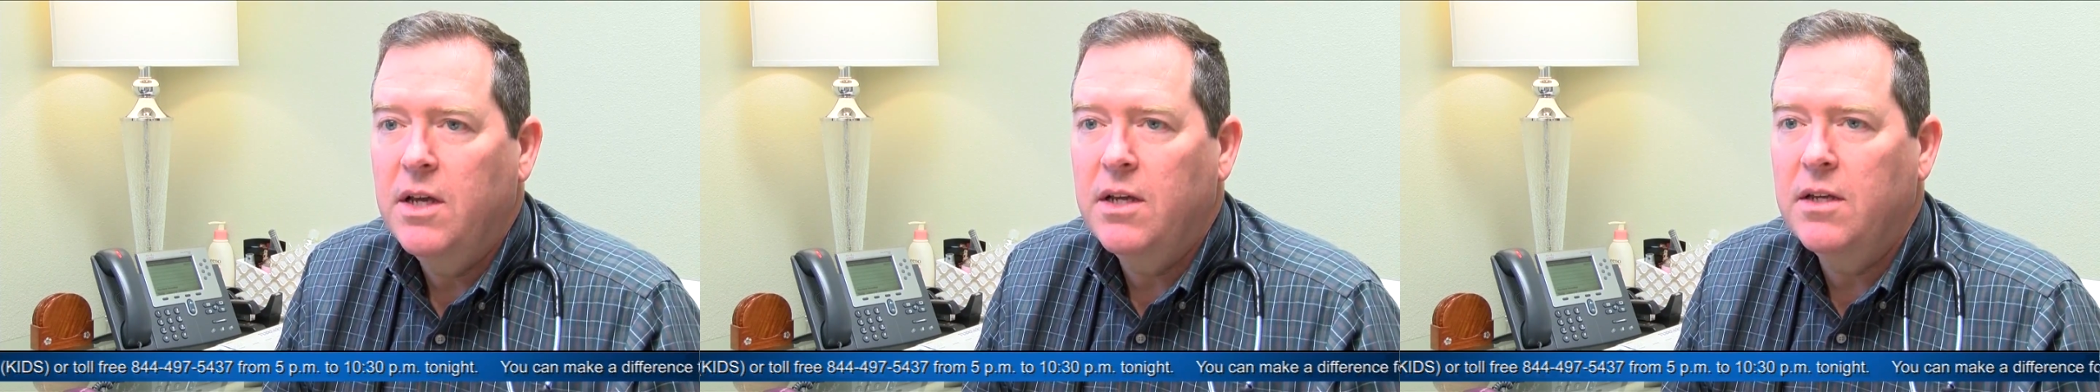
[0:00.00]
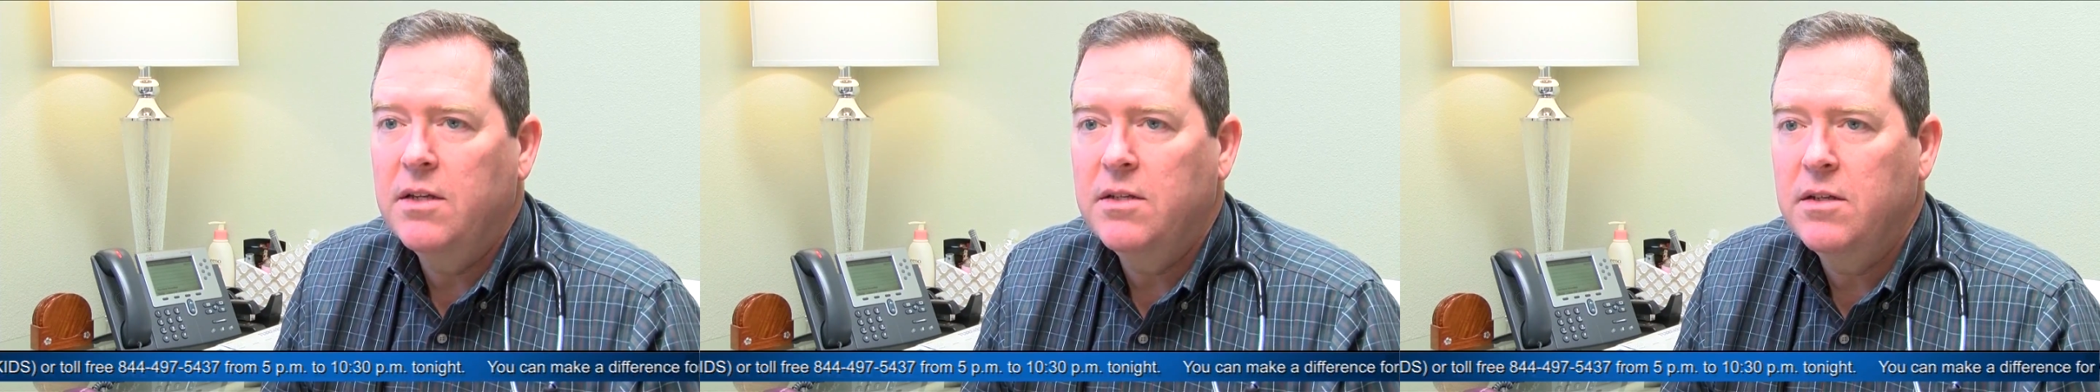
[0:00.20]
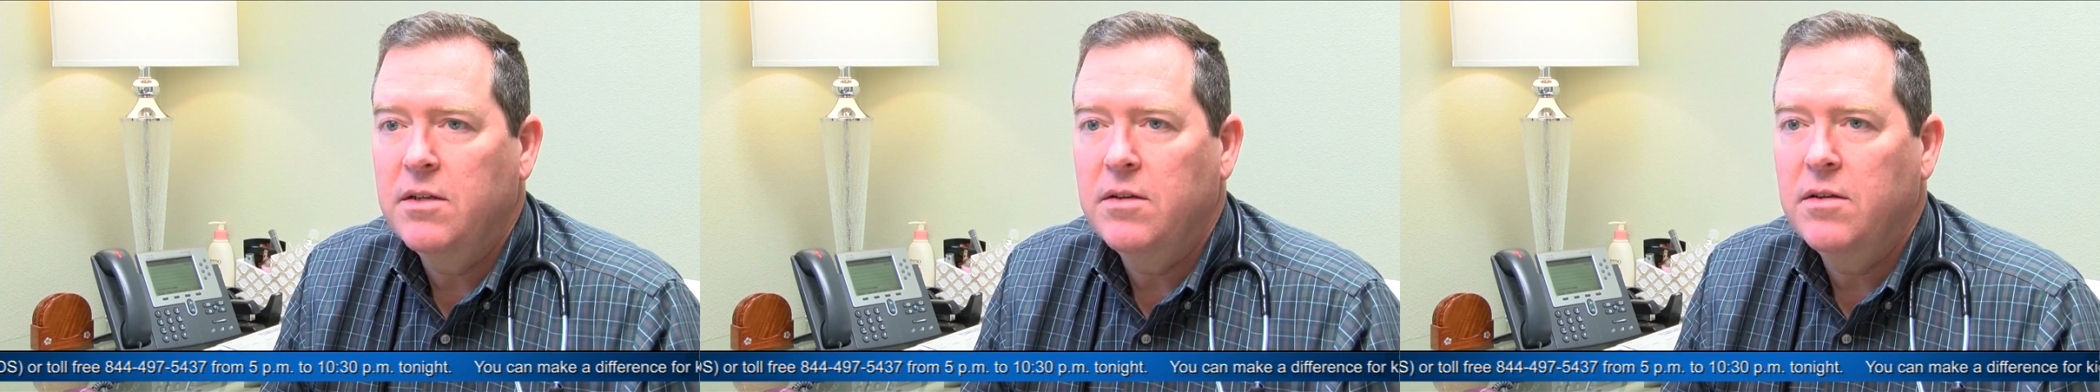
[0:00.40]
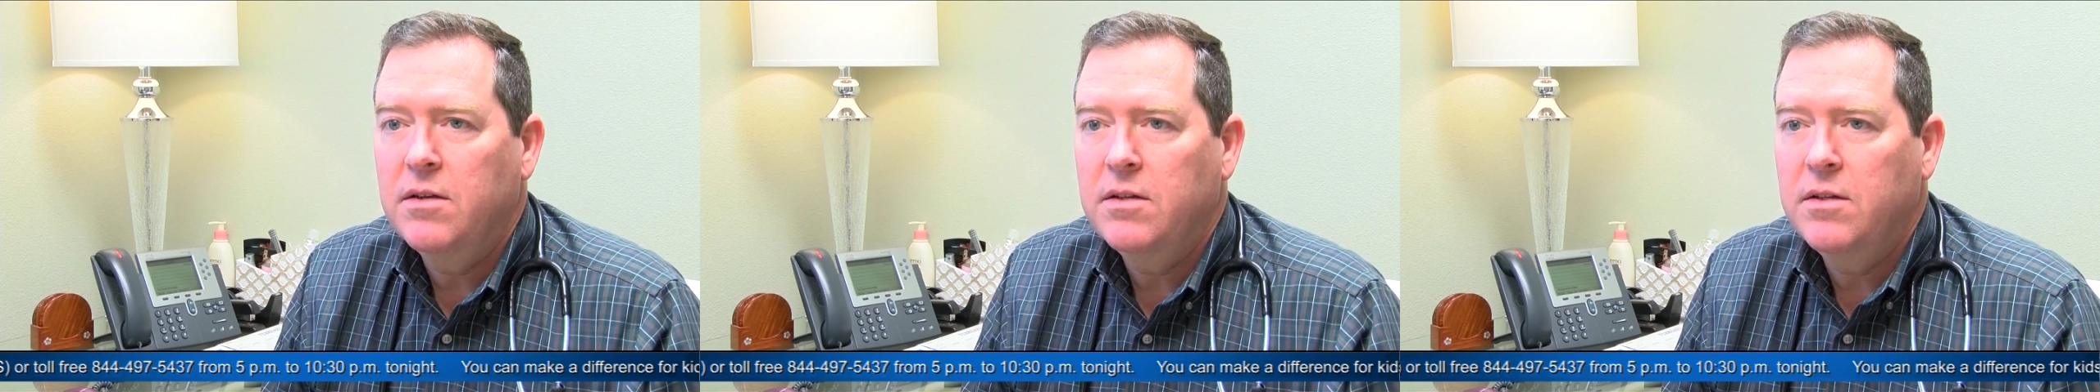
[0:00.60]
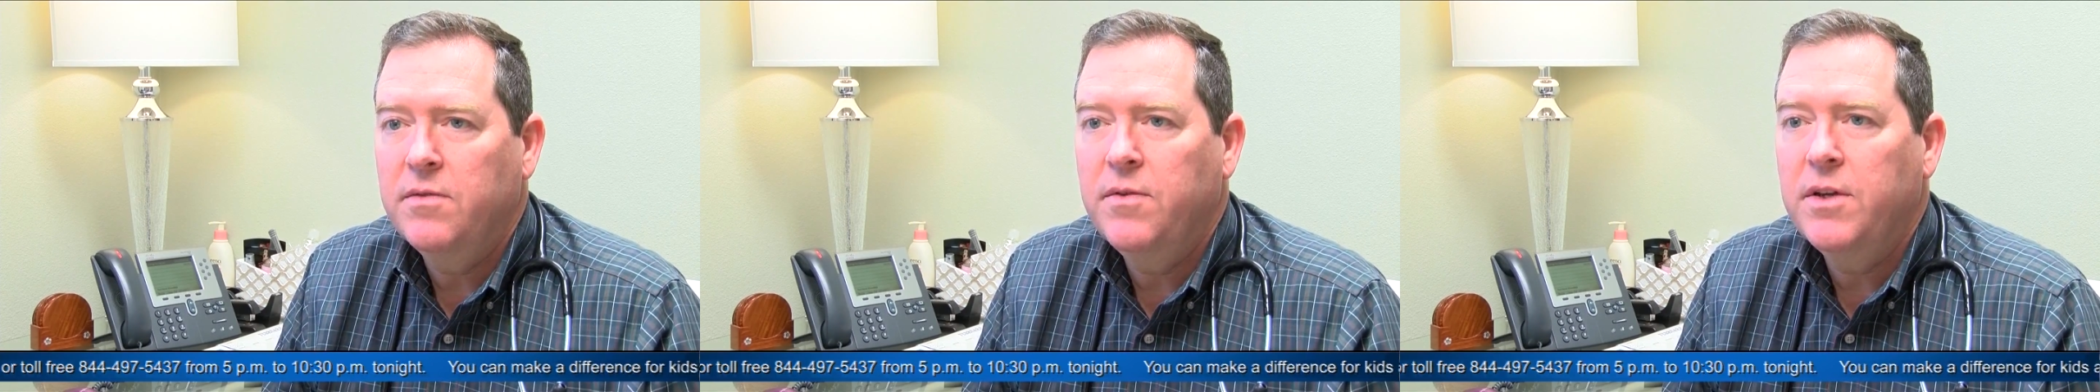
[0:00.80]
and to
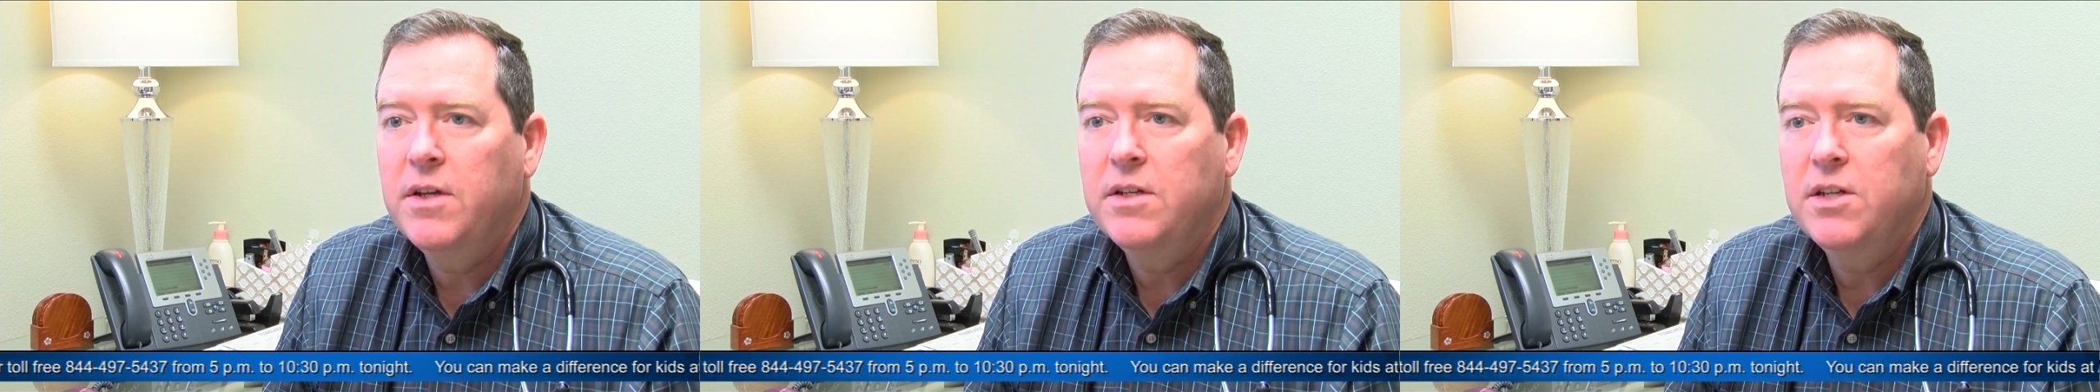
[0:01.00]
defeat